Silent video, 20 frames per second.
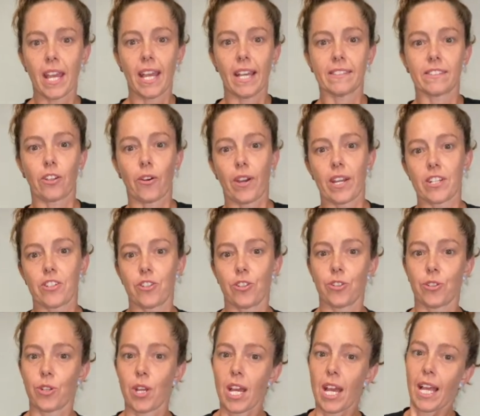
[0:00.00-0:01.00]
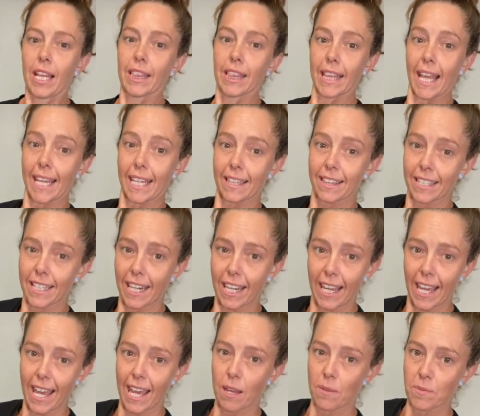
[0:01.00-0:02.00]
It's going to lengthen our
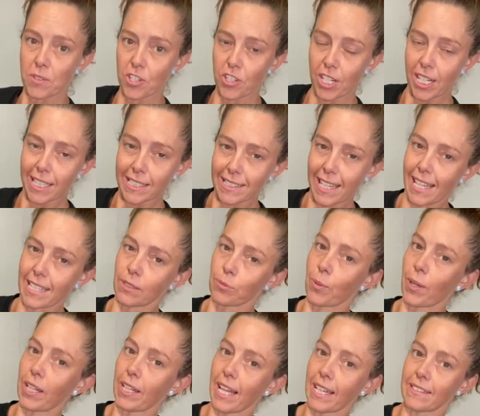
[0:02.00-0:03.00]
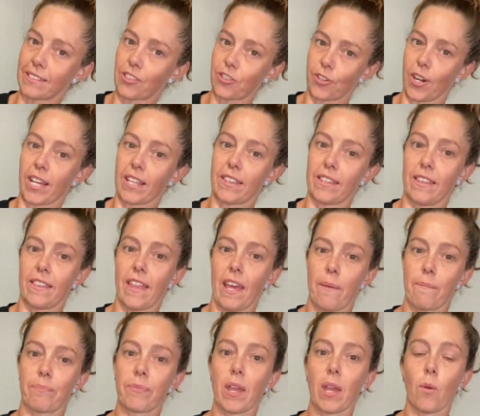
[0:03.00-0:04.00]
hamstrings as well as strengthen
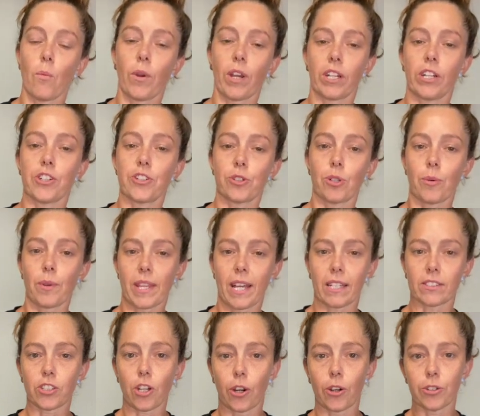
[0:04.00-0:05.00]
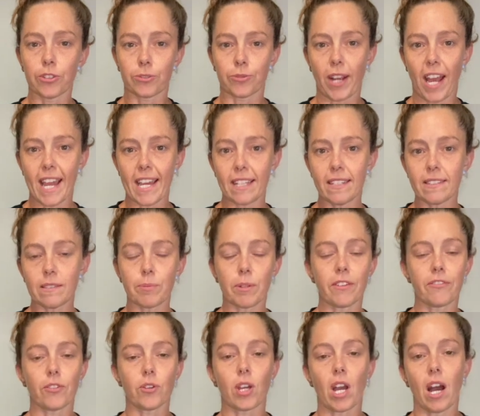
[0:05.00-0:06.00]
them. We're going to do it with our toes raised, but if
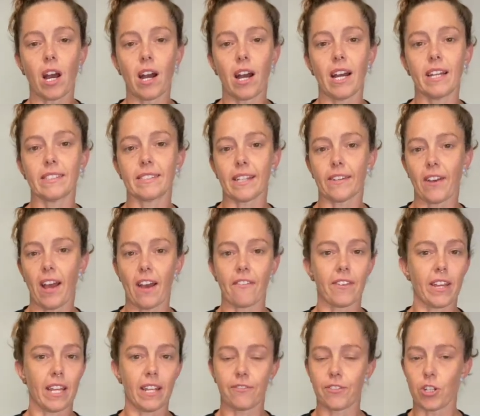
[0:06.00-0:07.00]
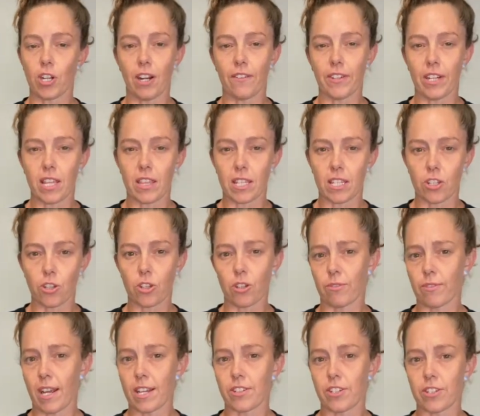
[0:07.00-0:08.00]
you don't have anything you can
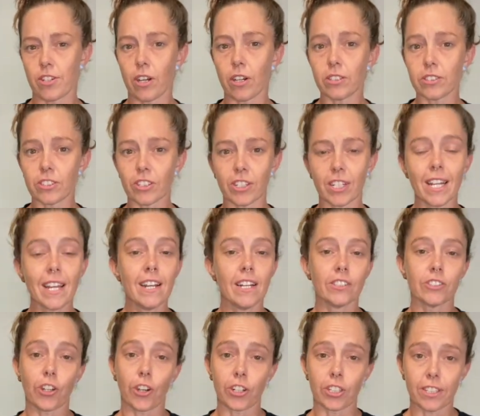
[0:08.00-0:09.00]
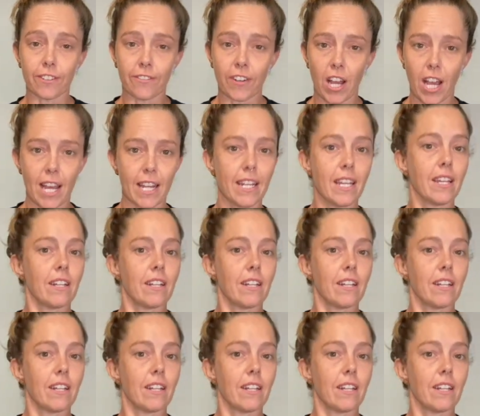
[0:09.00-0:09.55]
raise your toes on, totally fine.